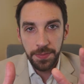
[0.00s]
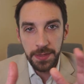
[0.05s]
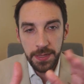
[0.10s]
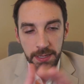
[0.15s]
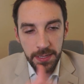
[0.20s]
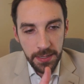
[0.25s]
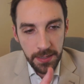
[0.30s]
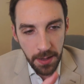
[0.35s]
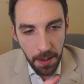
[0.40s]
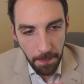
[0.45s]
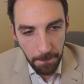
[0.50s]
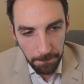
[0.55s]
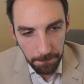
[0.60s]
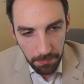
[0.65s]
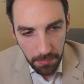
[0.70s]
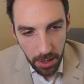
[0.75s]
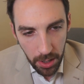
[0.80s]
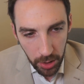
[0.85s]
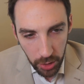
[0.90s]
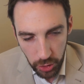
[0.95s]
The
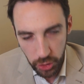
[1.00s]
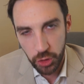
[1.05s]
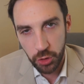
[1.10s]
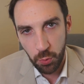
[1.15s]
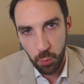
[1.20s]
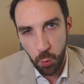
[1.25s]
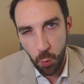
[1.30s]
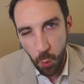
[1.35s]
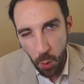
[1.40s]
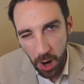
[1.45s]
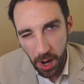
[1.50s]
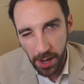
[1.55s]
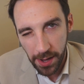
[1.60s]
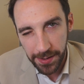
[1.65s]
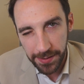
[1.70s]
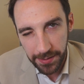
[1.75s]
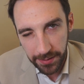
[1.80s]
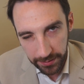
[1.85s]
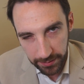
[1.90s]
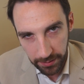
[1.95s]
March
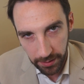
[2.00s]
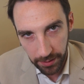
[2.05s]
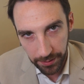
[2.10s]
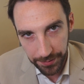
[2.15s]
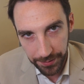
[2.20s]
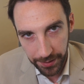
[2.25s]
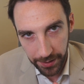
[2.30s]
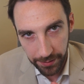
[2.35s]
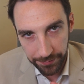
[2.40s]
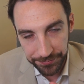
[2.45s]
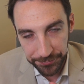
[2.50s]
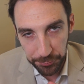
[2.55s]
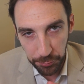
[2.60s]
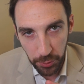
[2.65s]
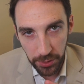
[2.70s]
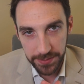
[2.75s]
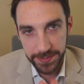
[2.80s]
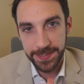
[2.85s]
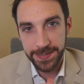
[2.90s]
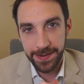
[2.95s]
1 cutoff
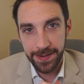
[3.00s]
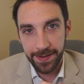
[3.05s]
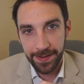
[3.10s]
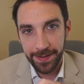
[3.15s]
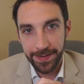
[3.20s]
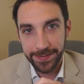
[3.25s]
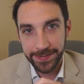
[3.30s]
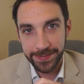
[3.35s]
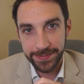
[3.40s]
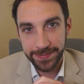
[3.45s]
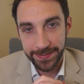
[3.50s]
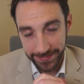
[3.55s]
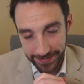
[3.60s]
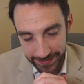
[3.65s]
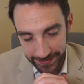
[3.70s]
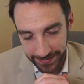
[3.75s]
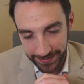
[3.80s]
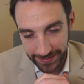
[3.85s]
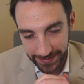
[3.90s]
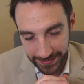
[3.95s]
was not
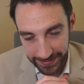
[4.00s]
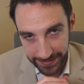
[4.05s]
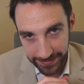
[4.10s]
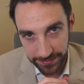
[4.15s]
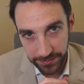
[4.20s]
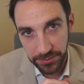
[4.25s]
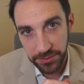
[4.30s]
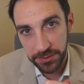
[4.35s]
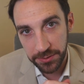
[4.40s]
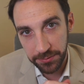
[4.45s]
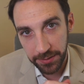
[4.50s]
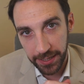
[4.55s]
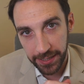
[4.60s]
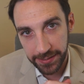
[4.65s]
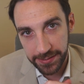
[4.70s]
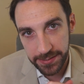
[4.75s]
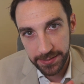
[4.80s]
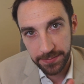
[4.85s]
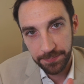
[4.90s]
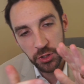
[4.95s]
kind to
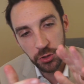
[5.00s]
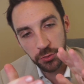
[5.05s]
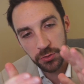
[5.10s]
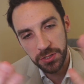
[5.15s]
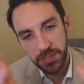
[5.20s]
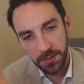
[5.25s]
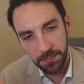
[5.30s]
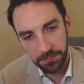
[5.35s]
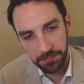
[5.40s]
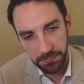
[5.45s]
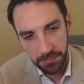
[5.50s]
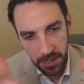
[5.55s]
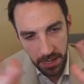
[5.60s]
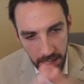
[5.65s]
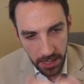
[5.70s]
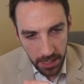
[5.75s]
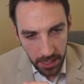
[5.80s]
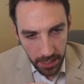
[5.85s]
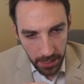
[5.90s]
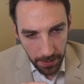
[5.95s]
us. So some
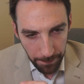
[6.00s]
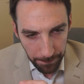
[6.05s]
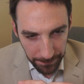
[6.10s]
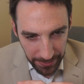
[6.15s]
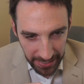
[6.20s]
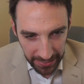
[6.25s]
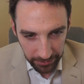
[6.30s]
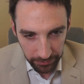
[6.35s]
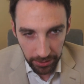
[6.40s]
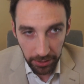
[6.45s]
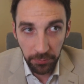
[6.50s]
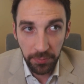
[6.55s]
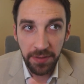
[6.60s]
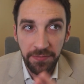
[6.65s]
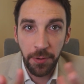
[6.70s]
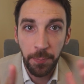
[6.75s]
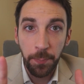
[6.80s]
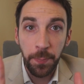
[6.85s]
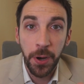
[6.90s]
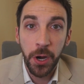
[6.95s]
background. We
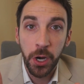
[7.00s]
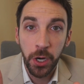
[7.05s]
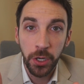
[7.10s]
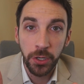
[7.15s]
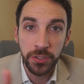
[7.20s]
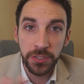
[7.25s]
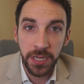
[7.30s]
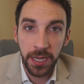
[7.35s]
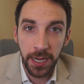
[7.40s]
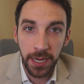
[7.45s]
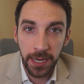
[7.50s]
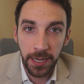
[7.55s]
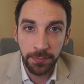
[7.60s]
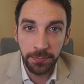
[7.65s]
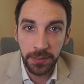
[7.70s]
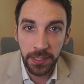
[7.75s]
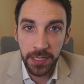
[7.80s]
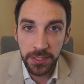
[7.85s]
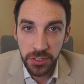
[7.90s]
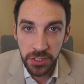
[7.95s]
have a
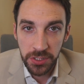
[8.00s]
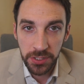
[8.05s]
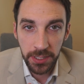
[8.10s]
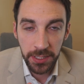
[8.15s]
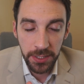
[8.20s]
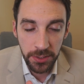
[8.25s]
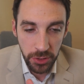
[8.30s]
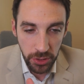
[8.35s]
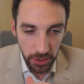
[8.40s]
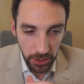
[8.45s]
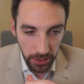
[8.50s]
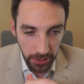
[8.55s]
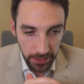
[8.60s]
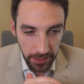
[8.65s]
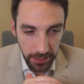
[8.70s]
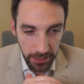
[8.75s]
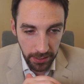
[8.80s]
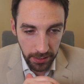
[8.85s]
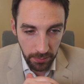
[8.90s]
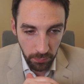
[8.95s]
part-time legislature
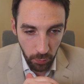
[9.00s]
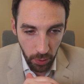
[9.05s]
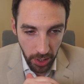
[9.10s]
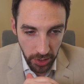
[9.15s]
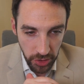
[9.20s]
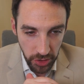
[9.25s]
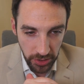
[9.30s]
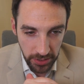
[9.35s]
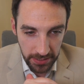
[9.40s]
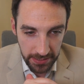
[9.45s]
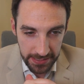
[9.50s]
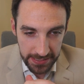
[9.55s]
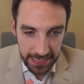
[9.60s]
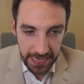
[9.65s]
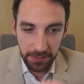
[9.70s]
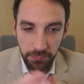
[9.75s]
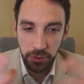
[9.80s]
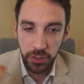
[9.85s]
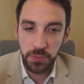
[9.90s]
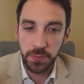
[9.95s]
in Washington
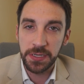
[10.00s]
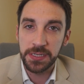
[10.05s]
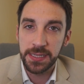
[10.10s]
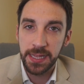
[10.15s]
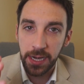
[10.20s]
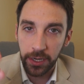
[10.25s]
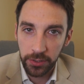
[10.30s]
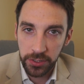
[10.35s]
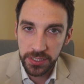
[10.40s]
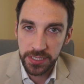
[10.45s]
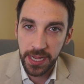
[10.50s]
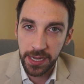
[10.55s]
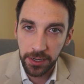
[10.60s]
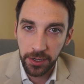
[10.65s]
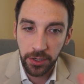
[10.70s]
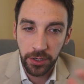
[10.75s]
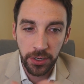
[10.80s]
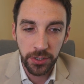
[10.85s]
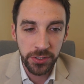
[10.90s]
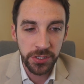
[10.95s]
State, which means that our
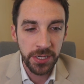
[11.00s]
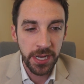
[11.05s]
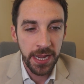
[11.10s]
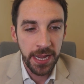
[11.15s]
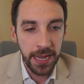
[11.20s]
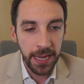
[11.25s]
senators